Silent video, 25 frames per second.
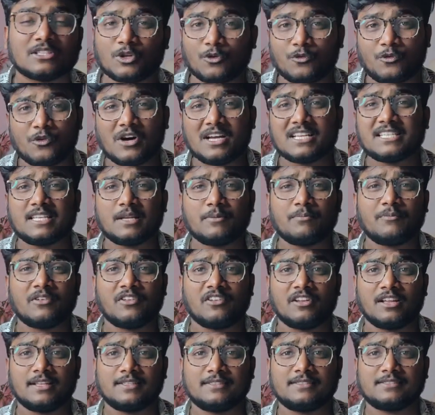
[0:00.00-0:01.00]
so first tip
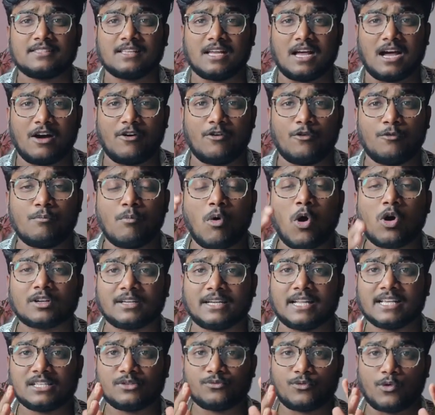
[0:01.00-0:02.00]
is
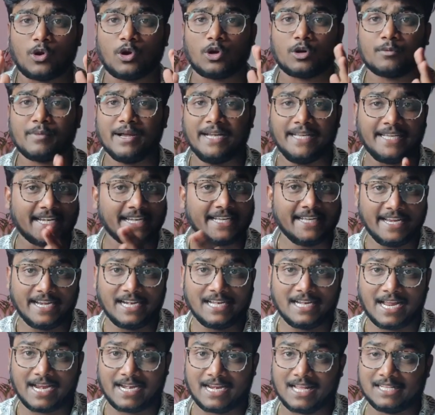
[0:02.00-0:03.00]
mock test followed by
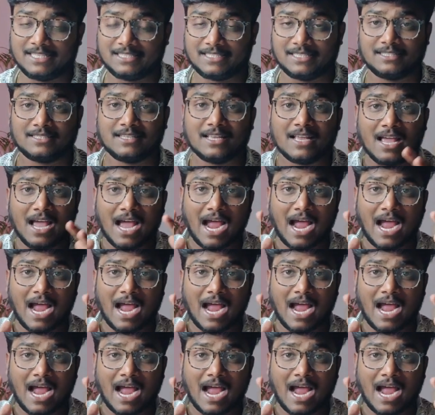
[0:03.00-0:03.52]
detailed analysis.